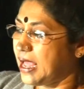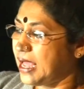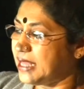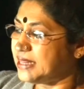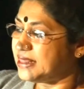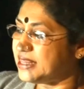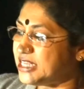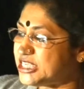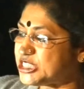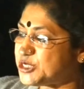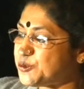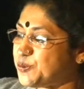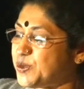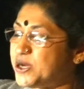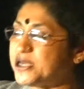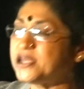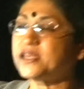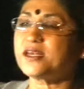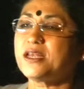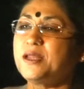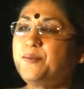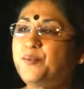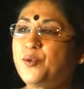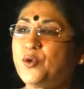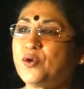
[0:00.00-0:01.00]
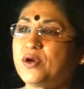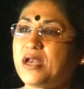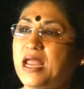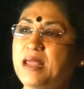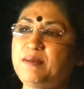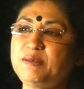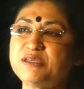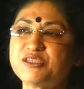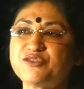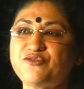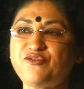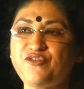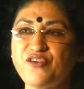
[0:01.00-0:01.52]
And this particular
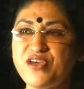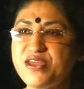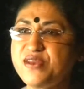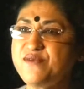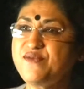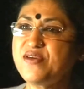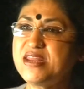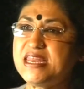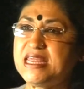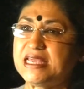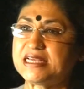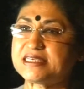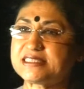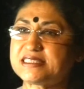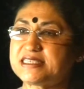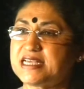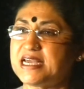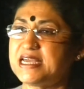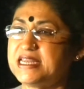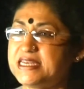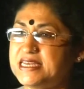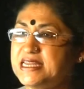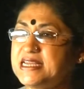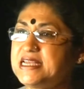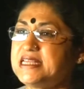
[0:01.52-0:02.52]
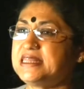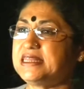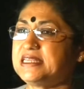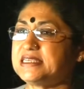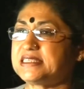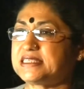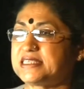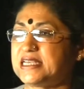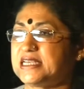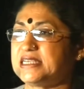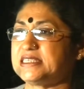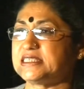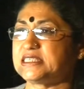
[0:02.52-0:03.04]
program is very, very exciting in
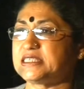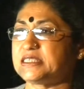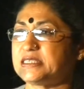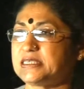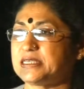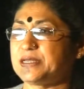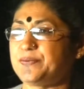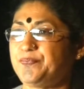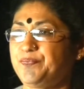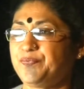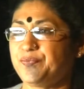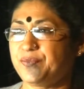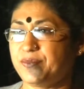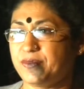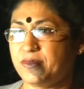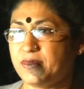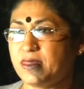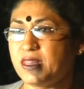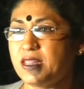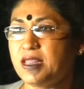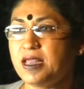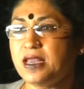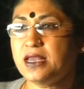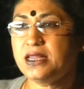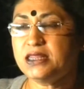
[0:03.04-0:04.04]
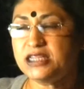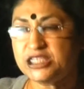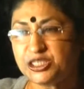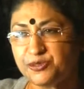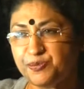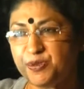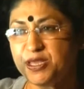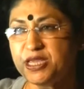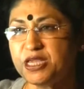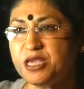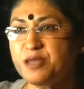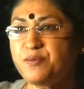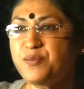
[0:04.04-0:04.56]
the sense, the
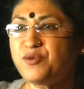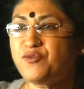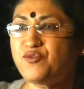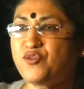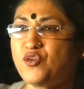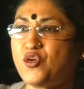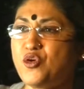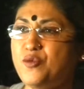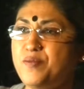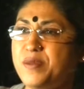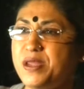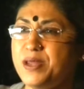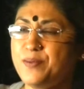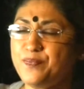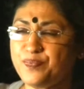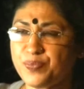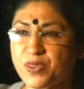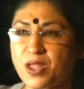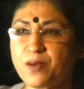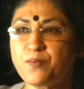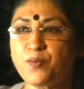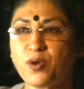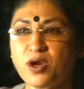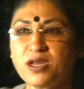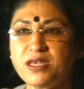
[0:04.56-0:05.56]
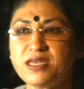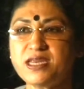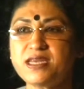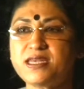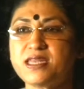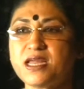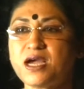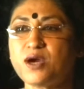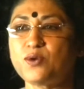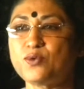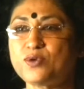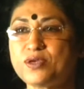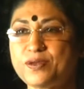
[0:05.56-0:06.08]
speaker before me
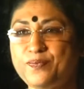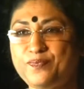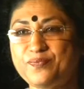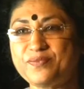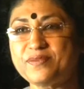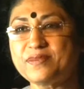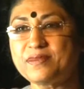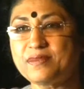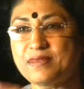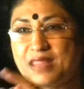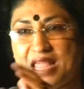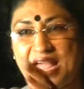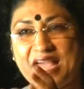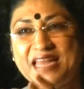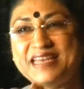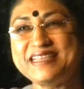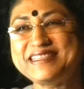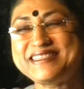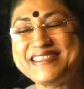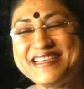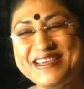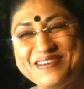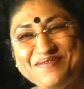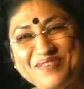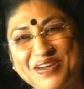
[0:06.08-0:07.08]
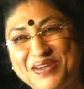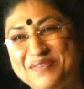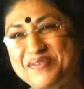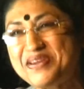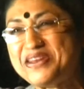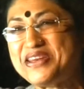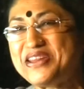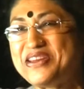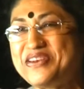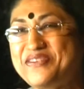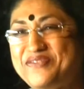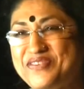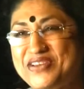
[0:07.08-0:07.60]
pointed out, and it's very,
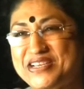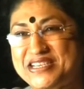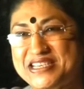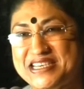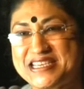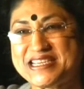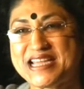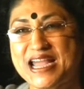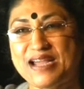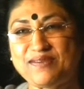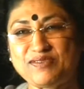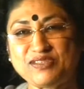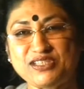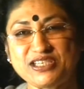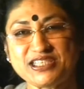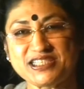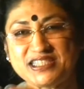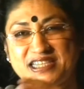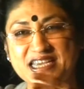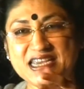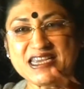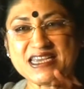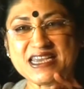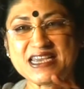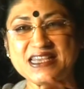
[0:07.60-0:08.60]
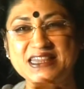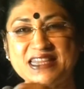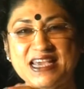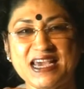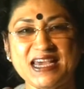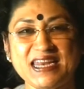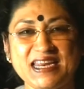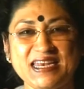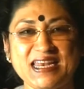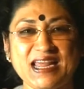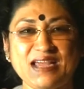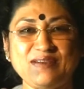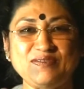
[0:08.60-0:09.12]
very interesting. I was just thinking
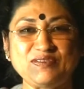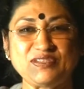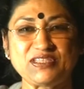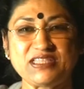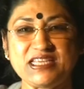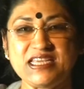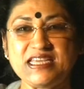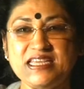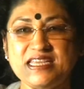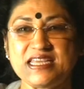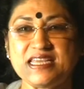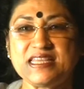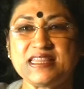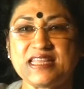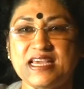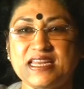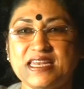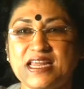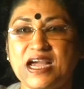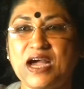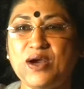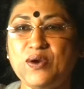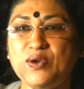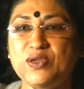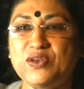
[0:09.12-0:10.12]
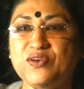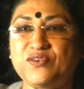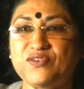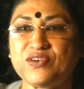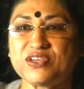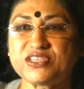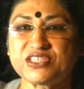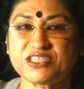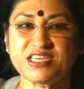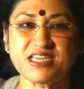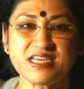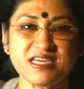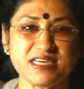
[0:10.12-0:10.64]
there and I was thinking that how
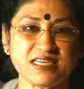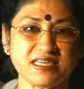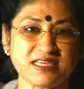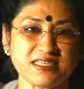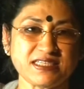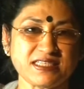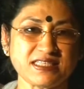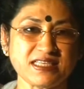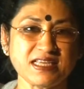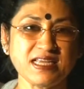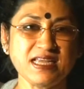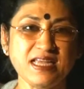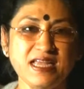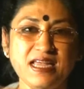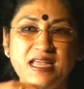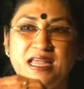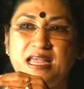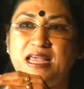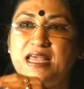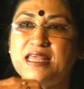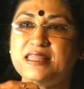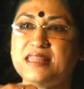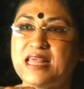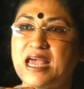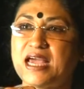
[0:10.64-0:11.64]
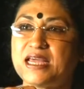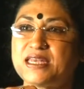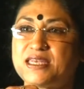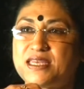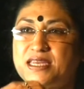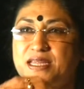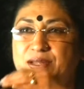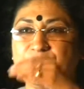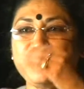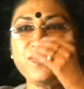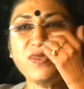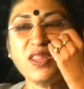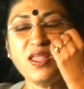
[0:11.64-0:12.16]
interesting it is
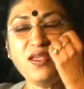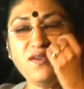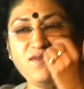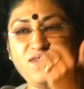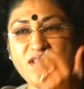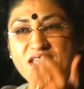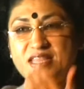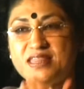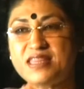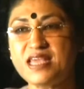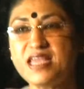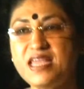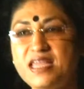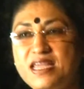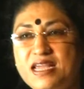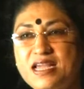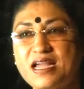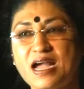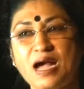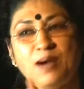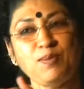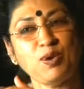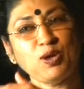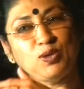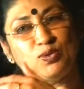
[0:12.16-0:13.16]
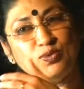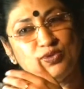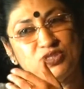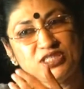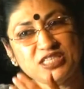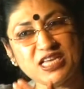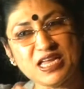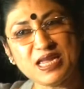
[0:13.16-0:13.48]
that we think about the